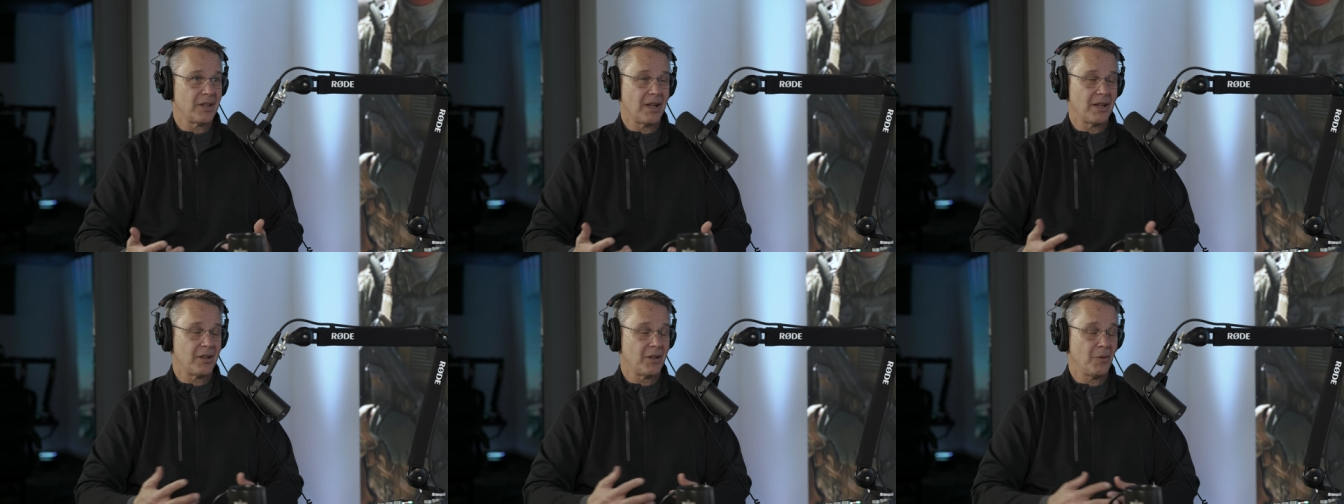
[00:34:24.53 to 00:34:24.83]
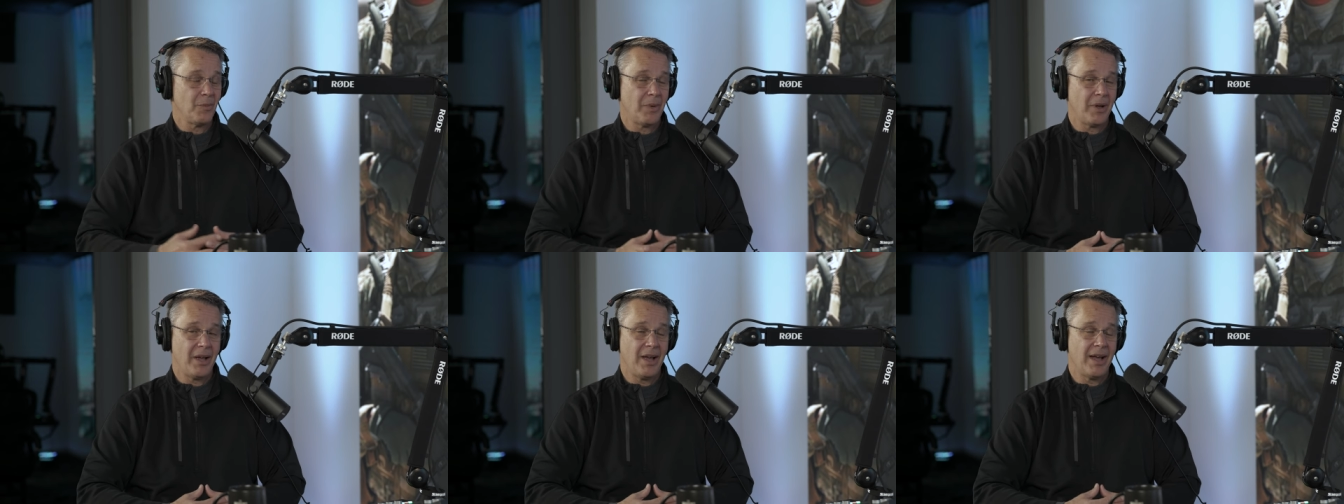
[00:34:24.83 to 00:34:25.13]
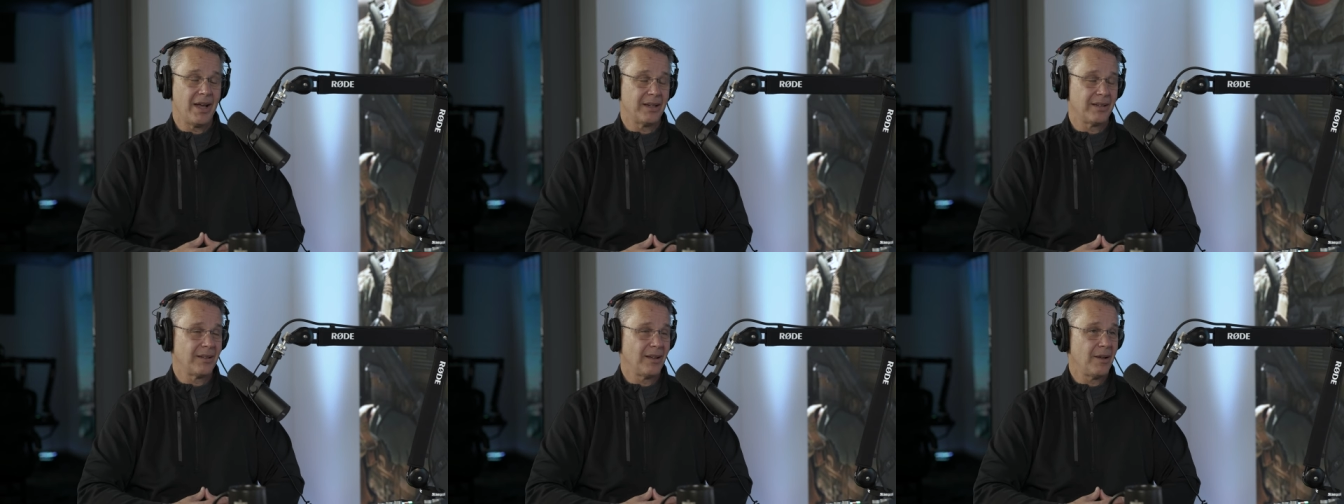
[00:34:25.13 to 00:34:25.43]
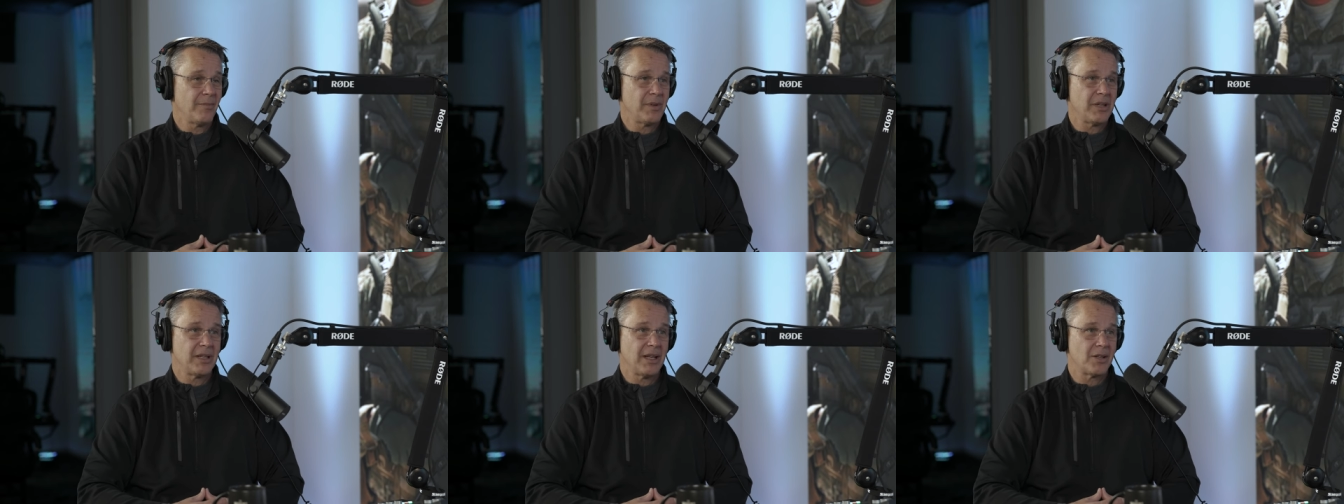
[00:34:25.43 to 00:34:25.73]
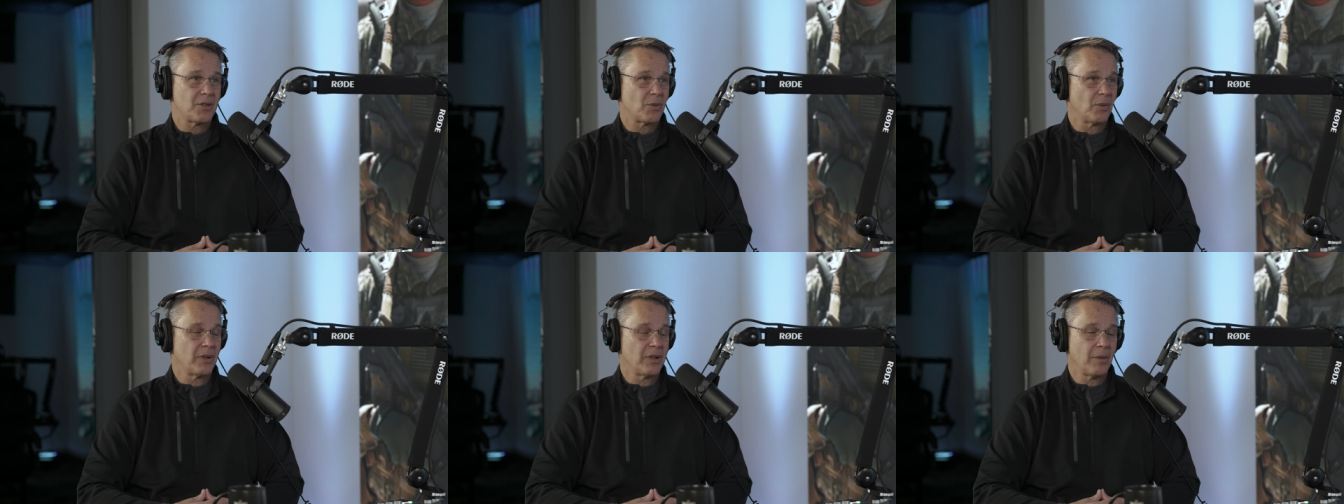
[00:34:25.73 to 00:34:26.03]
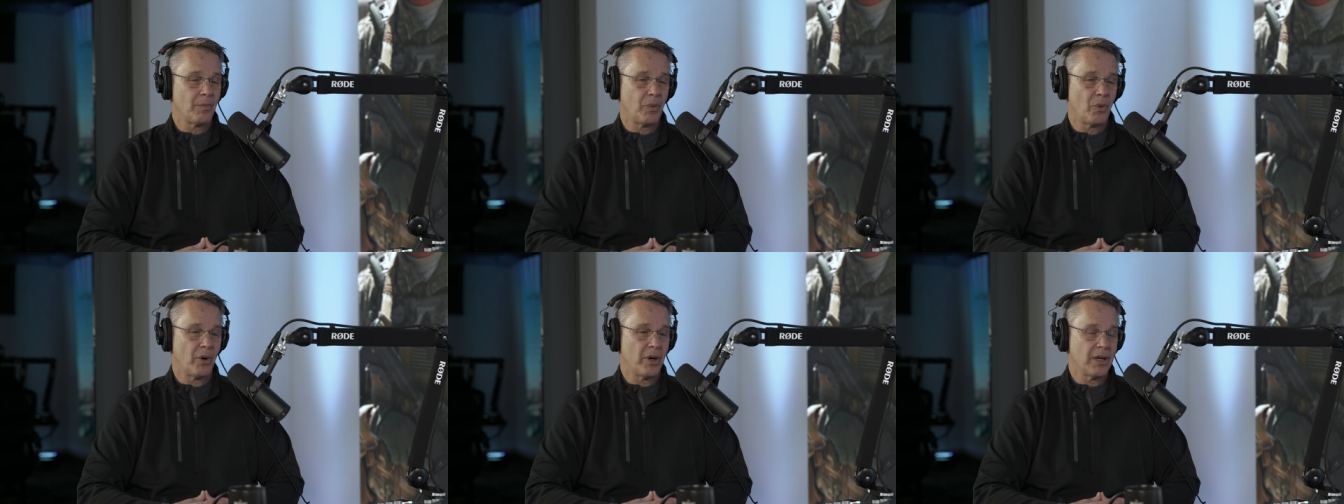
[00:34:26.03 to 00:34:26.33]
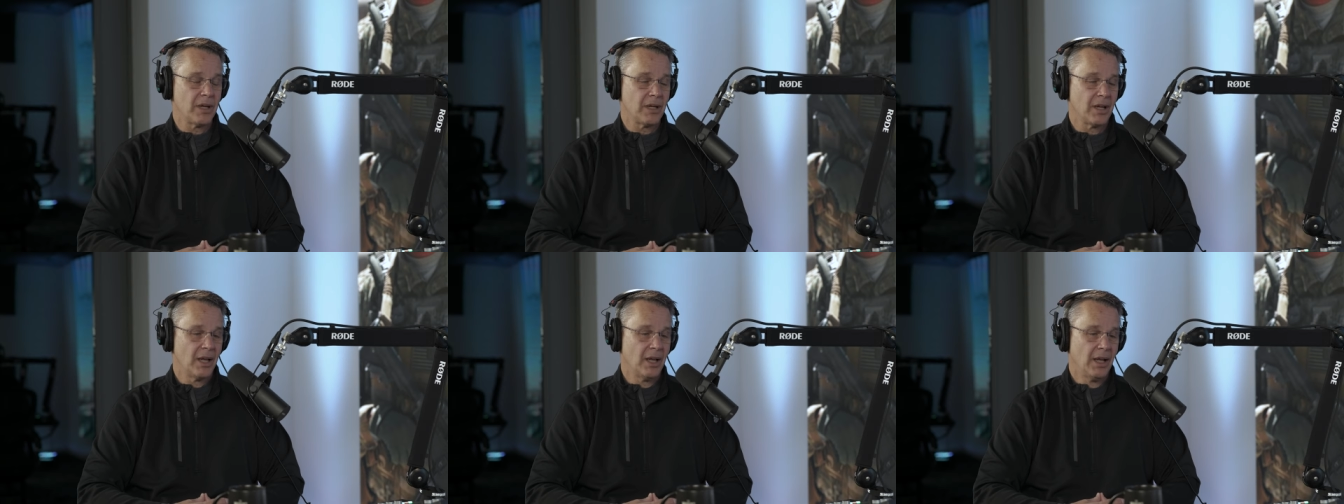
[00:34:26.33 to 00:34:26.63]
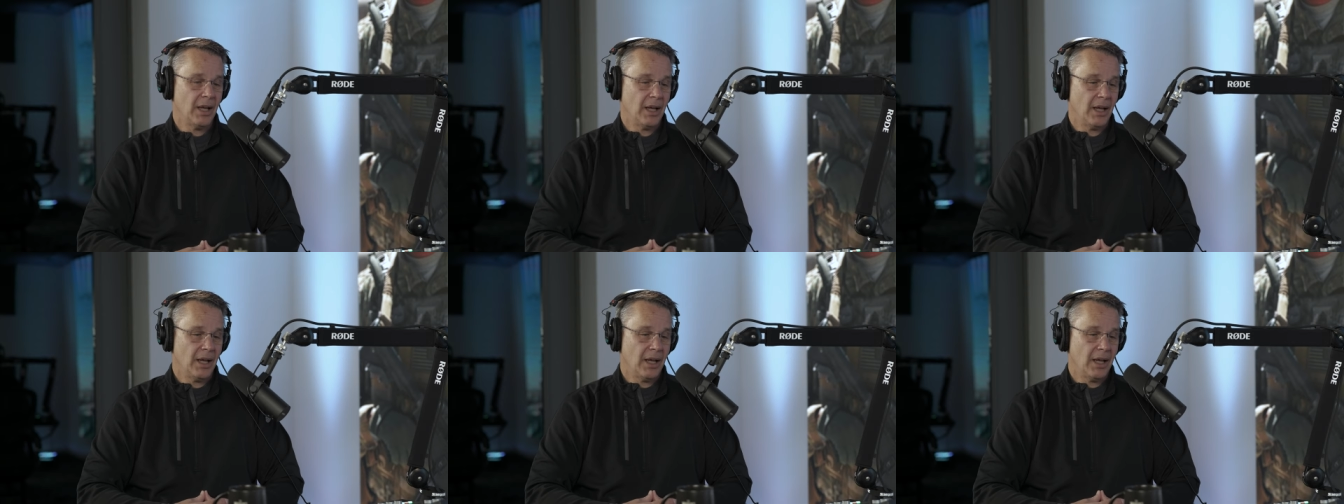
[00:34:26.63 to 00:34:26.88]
Yes. And yeah, you bet. I mean, that's really important. Yeah.